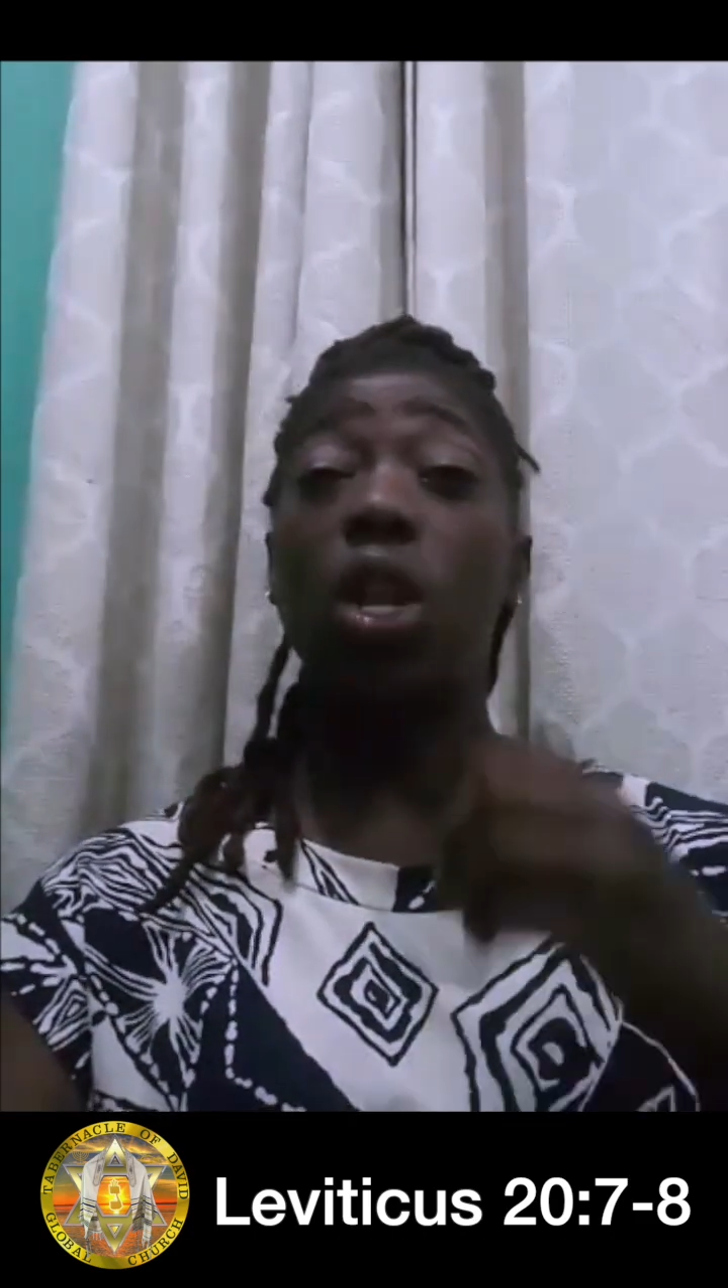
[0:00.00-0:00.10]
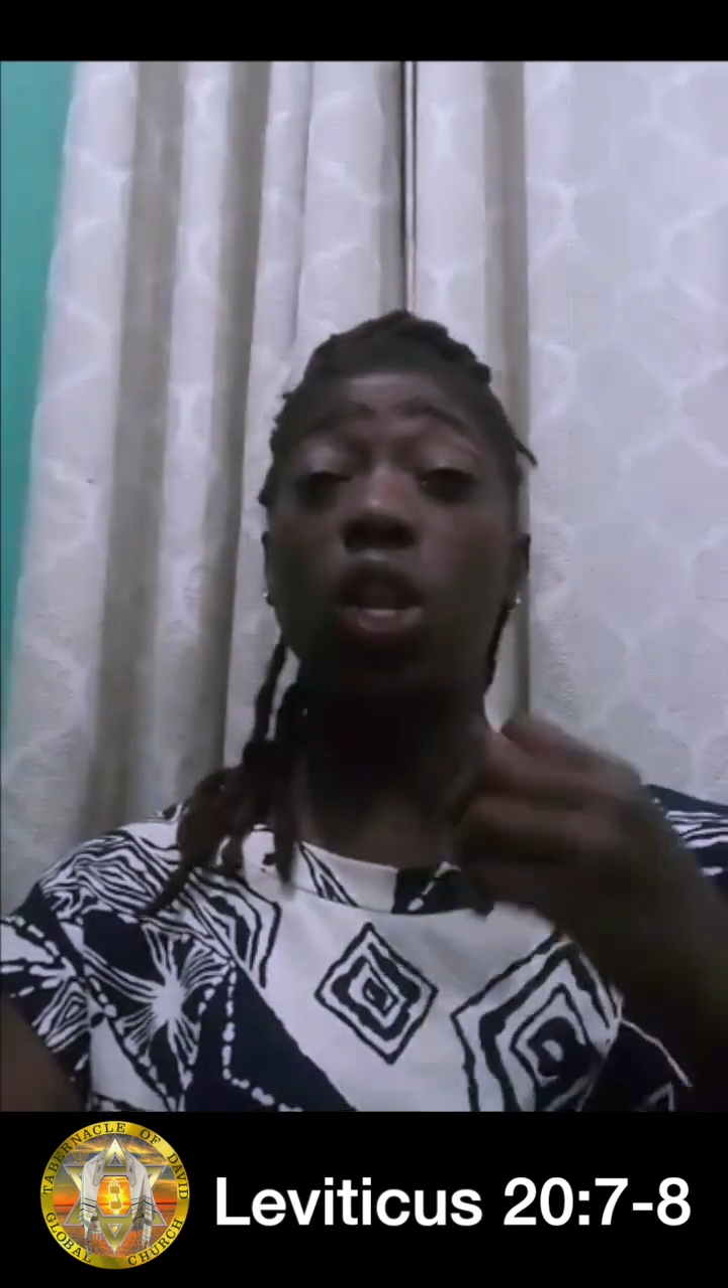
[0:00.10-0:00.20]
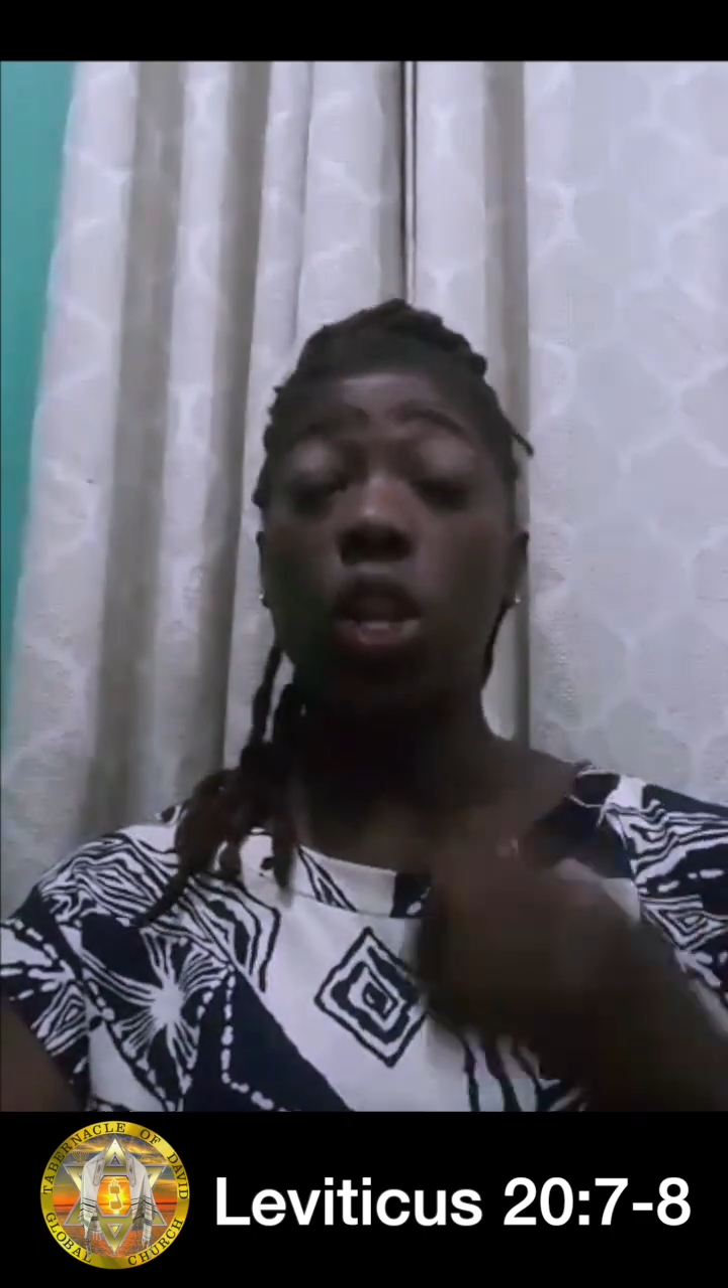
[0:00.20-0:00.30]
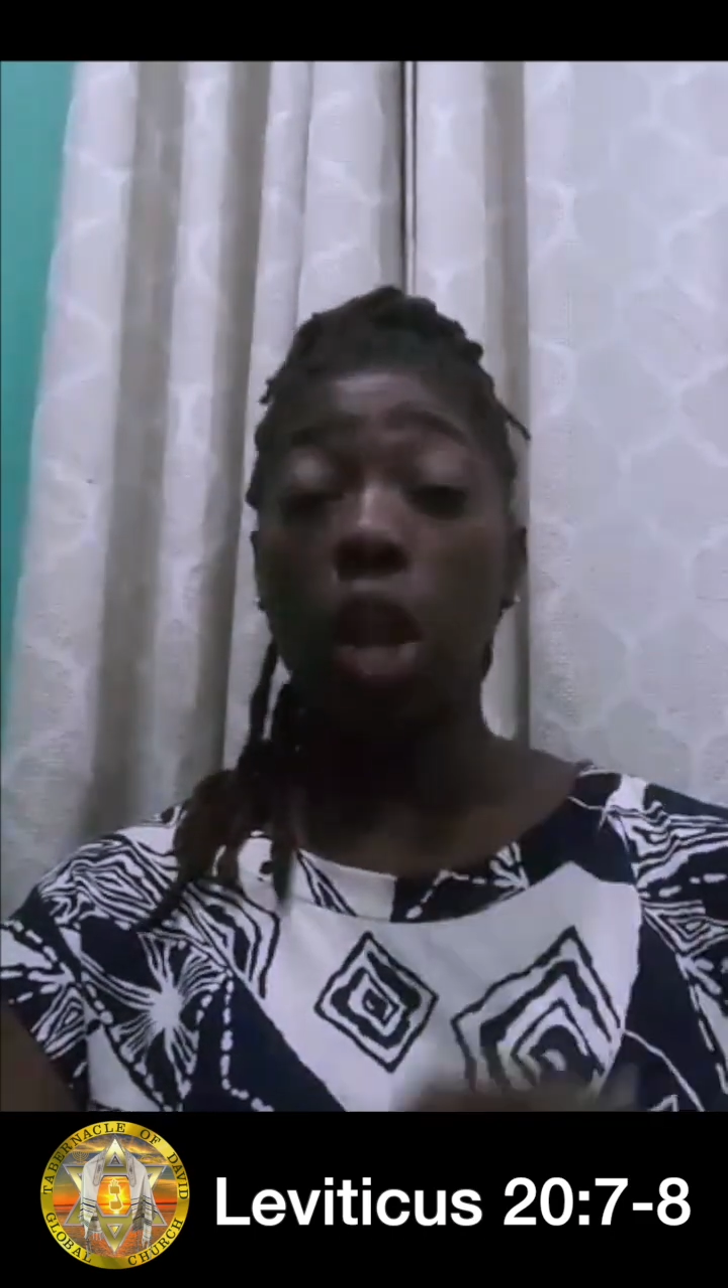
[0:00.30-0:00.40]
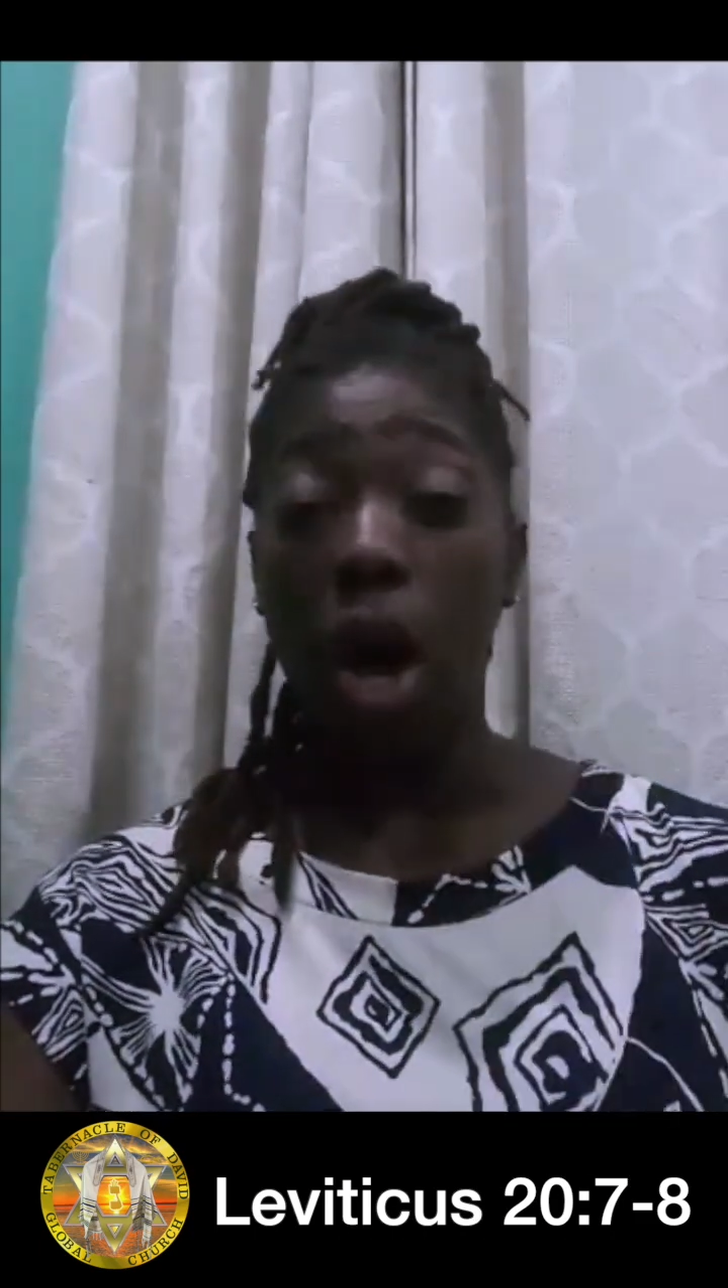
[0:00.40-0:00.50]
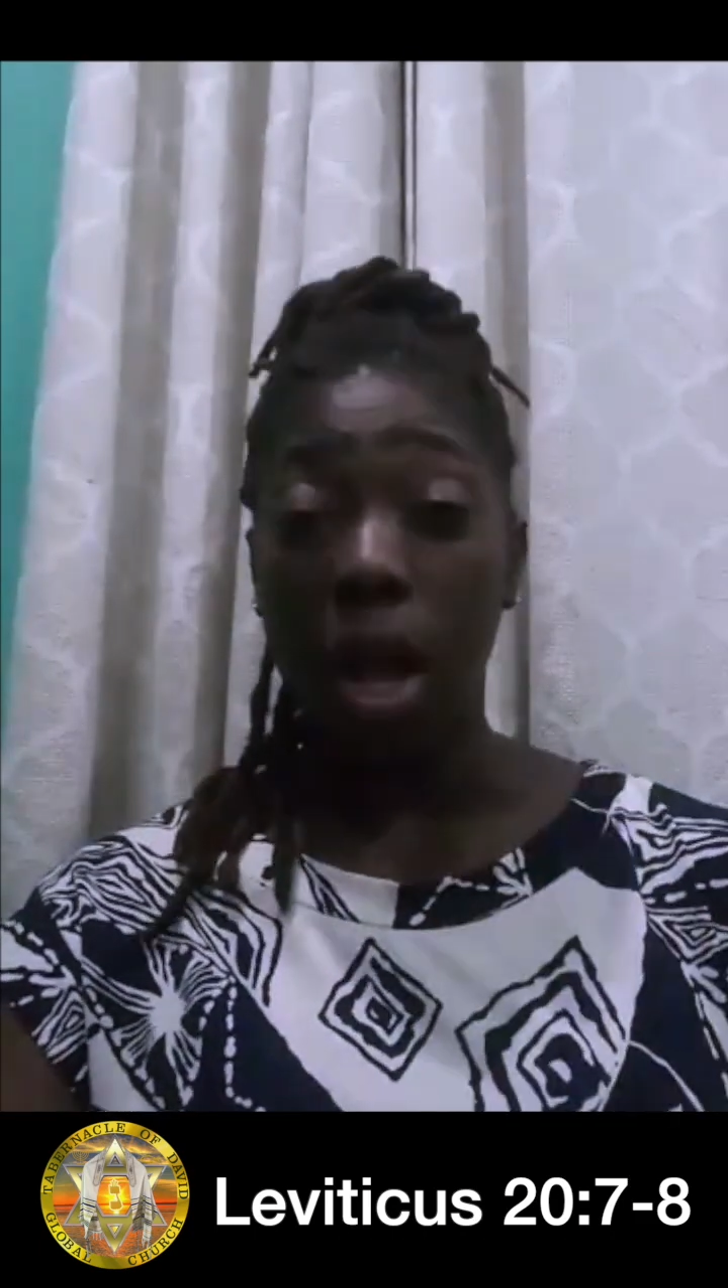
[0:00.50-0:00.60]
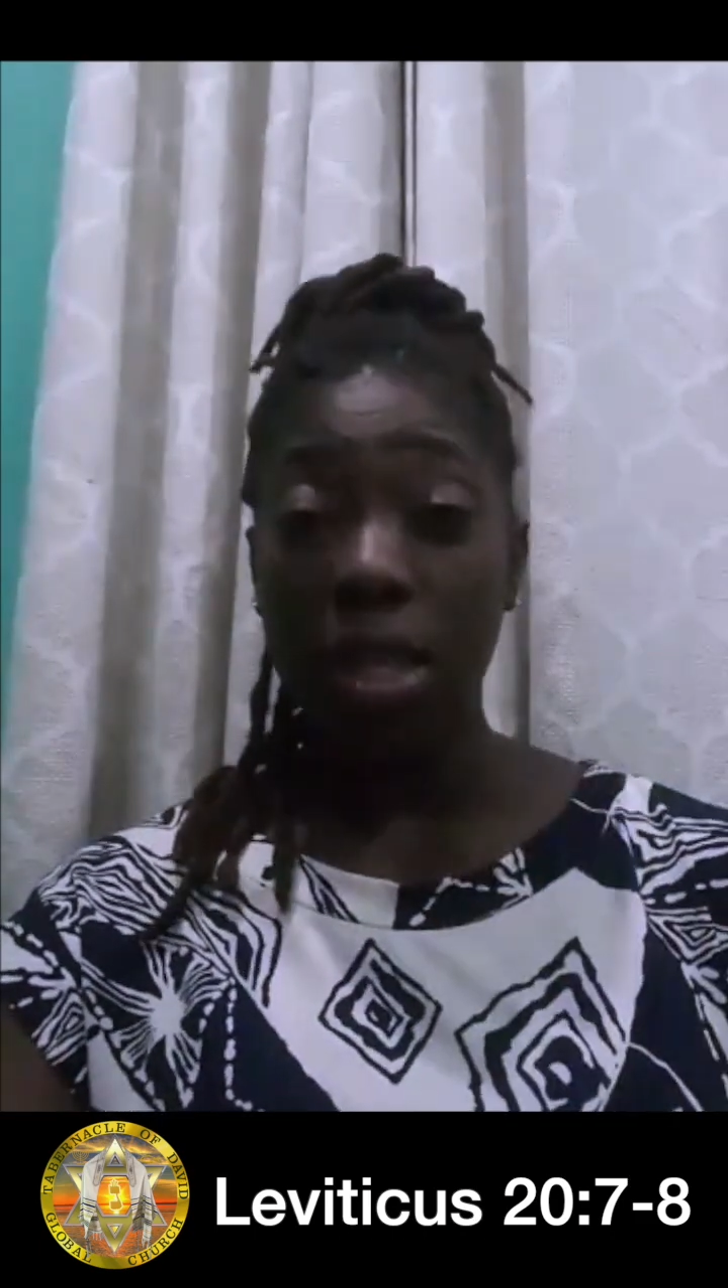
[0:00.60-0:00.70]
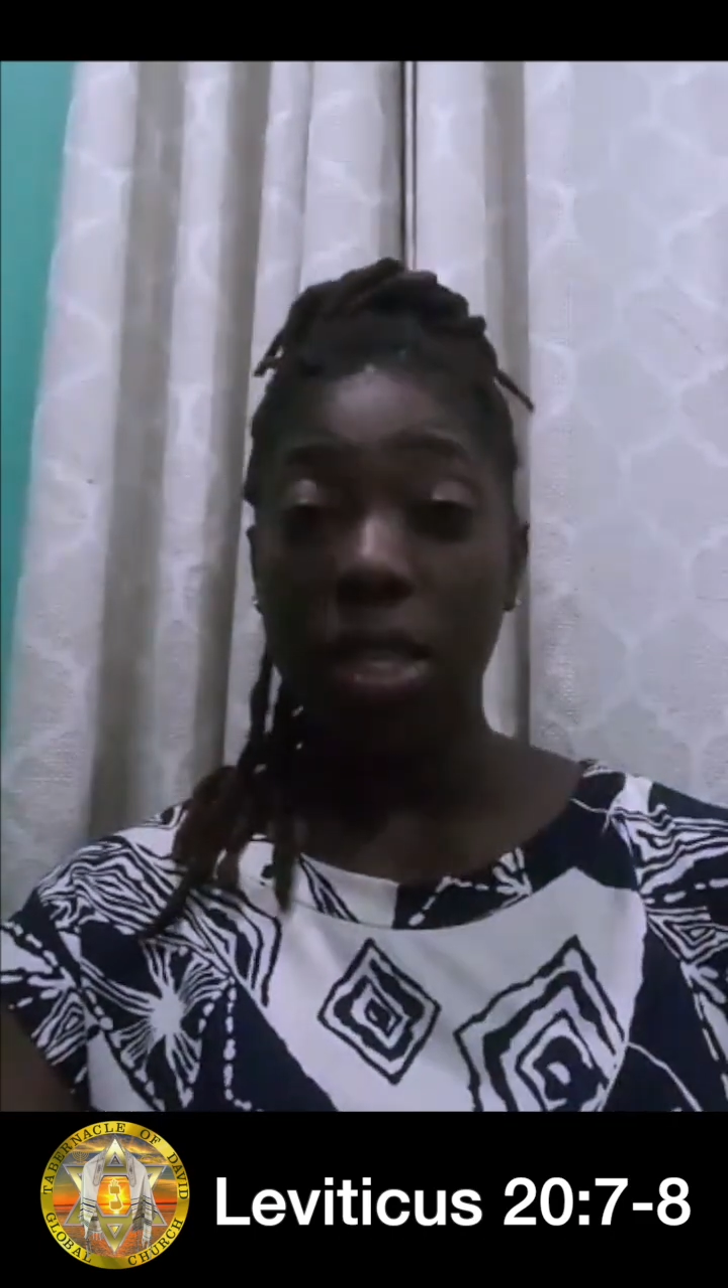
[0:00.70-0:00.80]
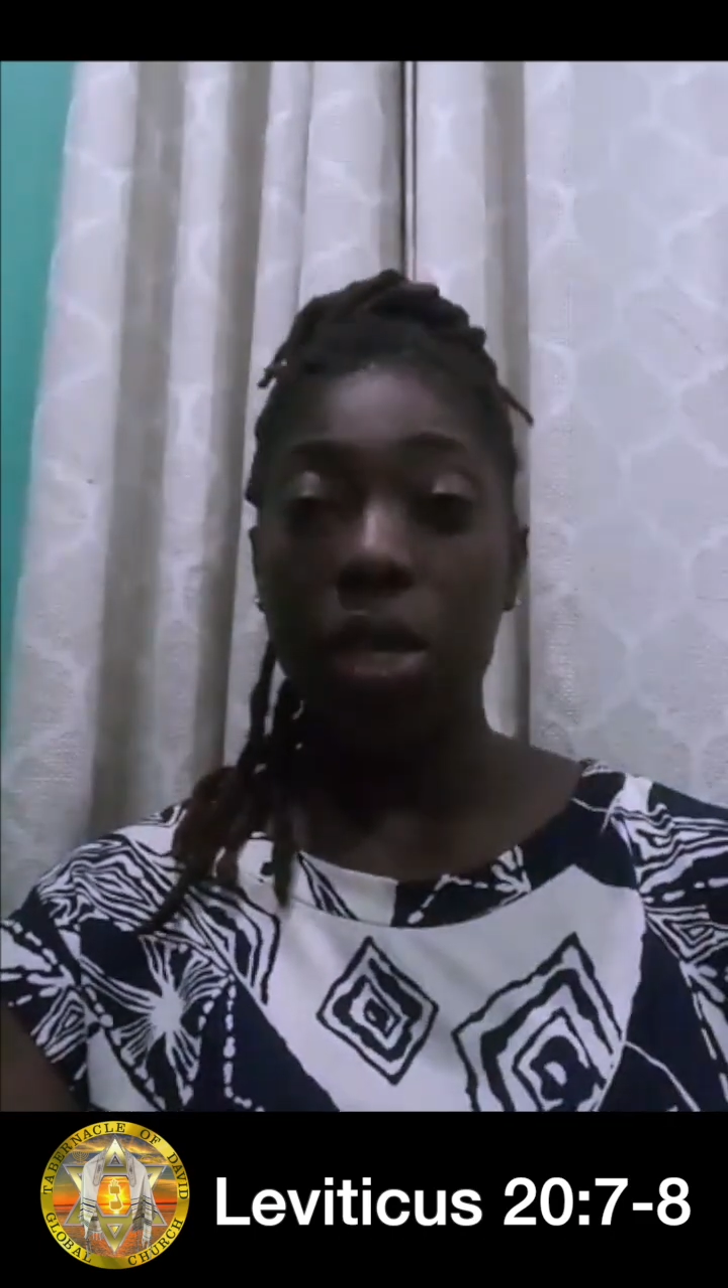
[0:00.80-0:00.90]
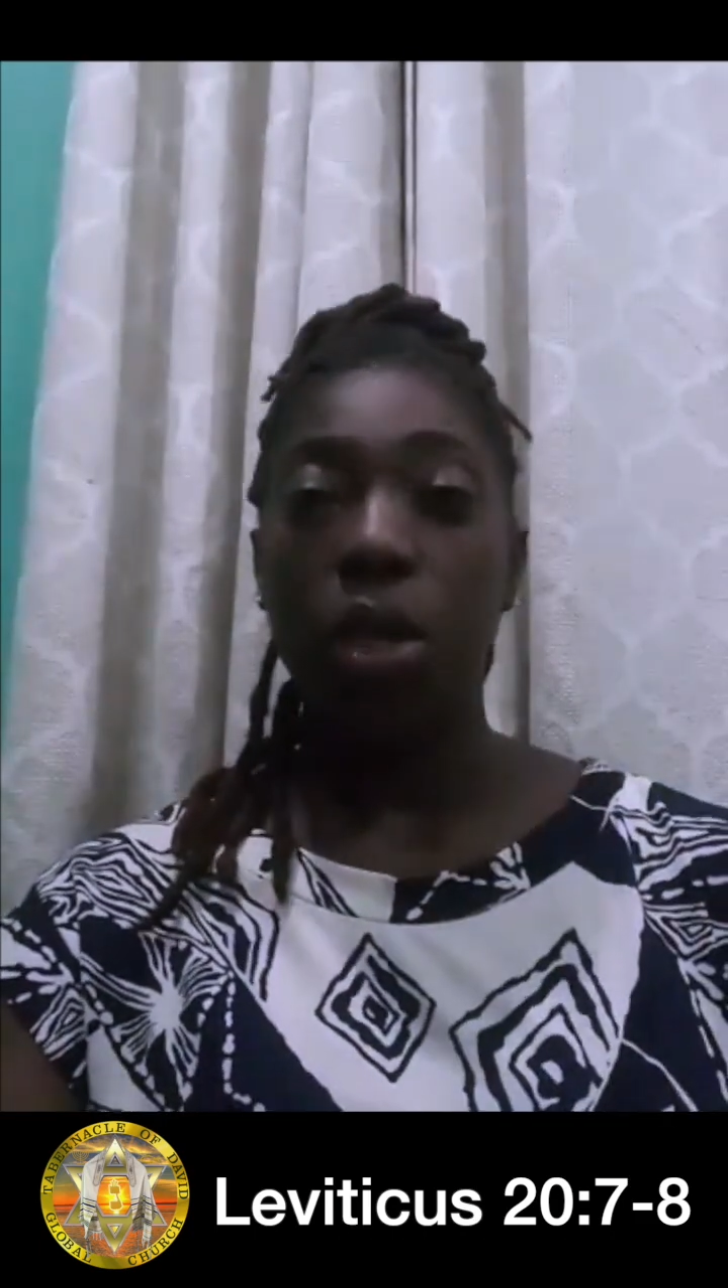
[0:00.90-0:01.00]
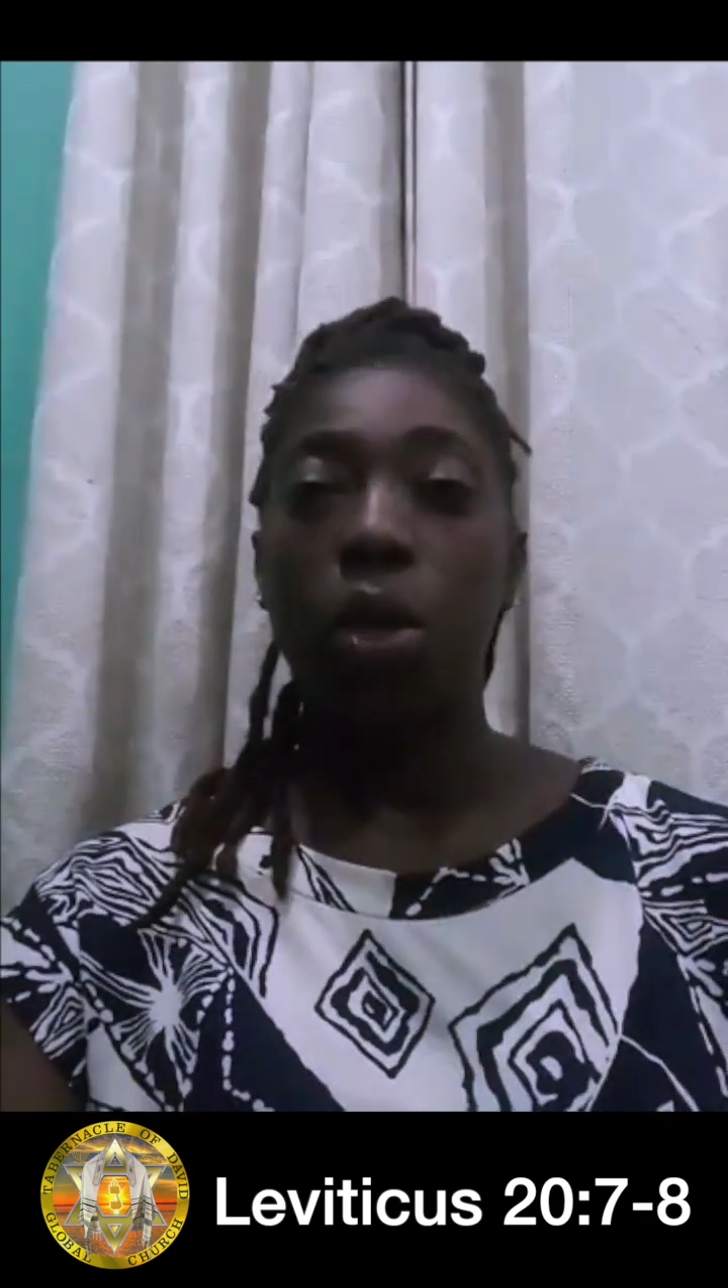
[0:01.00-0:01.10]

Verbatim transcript: not